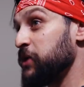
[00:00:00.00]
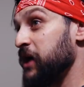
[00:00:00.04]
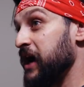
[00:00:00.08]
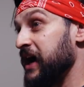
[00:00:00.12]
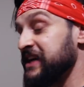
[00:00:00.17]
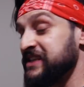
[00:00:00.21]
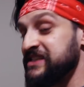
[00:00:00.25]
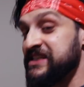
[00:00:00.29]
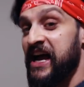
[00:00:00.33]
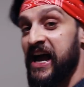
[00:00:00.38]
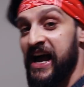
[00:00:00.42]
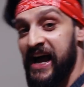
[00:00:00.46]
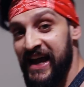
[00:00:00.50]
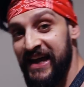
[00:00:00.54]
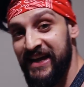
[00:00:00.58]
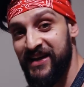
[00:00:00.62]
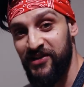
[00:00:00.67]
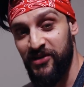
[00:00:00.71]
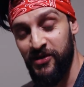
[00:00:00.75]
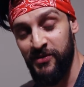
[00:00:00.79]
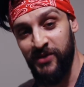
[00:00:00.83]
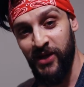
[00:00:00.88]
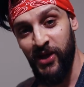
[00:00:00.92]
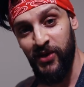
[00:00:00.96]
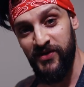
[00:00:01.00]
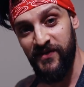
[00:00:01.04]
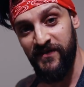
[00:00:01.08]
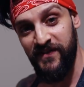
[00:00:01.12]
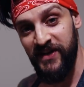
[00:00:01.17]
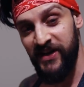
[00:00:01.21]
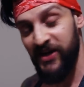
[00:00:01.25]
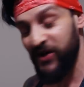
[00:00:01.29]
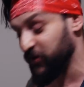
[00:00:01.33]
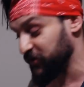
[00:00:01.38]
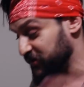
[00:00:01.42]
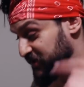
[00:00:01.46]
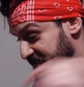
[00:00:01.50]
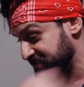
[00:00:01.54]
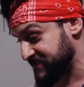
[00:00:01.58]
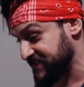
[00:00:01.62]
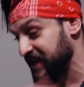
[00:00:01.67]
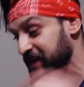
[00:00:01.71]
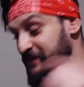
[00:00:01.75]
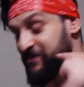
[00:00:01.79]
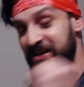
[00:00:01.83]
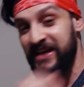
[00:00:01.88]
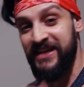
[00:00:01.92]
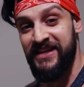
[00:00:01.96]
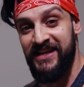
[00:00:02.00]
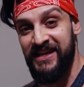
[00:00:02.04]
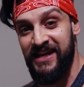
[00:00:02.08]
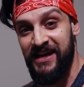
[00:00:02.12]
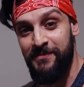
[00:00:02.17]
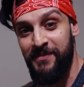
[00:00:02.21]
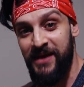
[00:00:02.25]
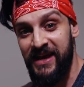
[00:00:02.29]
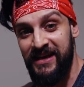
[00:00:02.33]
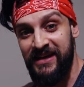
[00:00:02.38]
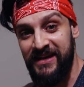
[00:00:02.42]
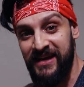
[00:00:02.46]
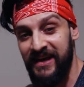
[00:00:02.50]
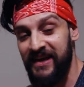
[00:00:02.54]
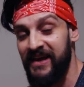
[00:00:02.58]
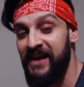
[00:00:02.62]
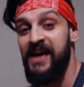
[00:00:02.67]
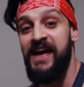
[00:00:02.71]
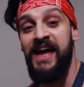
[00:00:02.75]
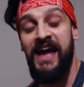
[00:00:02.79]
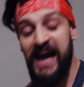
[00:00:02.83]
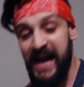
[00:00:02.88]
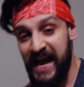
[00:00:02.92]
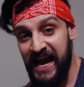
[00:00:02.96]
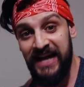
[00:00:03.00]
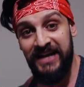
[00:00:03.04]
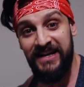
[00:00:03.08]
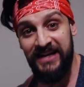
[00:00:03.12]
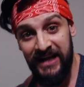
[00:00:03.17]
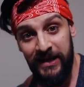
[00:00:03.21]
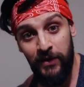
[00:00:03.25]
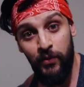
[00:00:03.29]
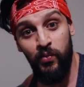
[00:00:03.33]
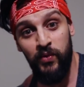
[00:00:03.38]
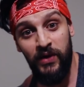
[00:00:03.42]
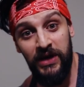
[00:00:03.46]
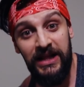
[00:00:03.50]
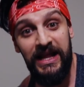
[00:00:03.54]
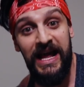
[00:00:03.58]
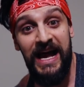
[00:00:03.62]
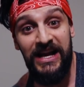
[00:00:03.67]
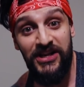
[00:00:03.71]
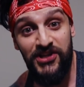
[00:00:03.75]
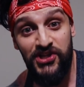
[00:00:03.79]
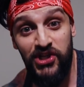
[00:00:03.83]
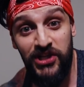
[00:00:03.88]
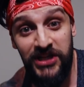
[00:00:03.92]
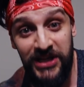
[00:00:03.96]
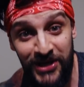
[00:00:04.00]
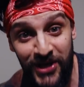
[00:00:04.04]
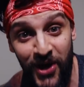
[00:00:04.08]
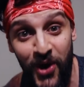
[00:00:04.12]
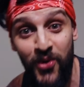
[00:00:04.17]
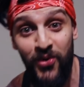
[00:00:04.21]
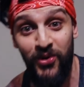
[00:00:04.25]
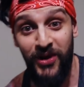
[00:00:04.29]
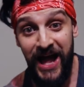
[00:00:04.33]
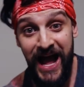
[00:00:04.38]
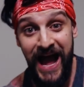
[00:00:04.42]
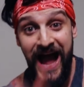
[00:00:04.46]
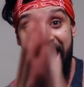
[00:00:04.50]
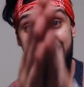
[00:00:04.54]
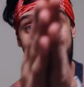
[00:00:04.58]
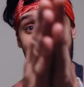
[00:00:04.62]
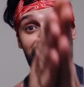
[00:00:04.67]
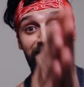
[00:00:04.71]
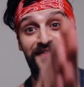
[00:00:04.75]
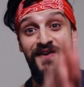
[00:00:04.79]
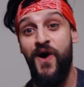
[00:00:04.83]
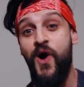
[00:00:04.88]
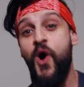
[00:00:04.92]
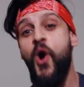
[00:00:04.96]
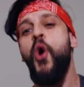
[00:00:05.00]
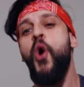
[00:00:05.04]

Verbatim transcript: right, I can upload a video on the same day that I make it and it will actually go live!